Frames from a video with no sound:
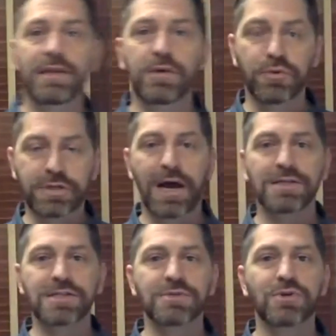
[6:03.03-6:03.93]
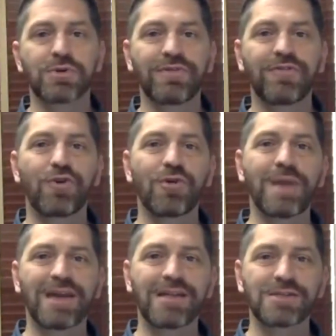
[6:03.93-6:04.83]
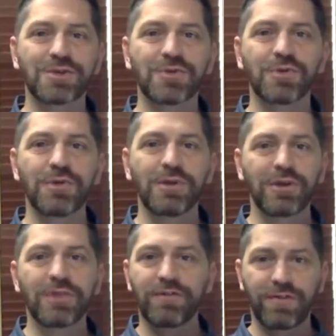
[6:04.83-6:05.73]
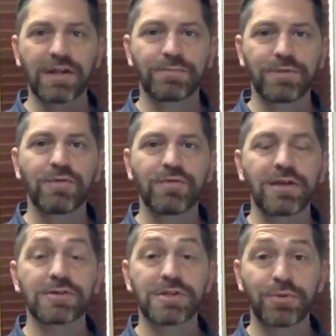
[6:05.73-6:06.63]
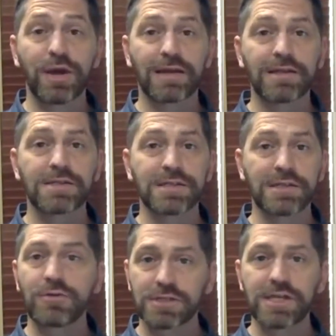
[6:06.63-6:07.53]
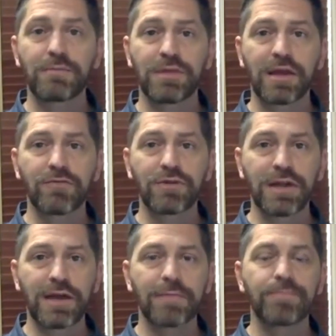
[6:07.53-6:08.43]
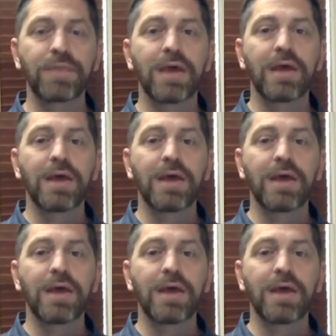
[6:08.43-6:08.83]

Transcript: And you were taught some sort of a format in school, or you've developed it over the years in practice, and you do the same thing every time.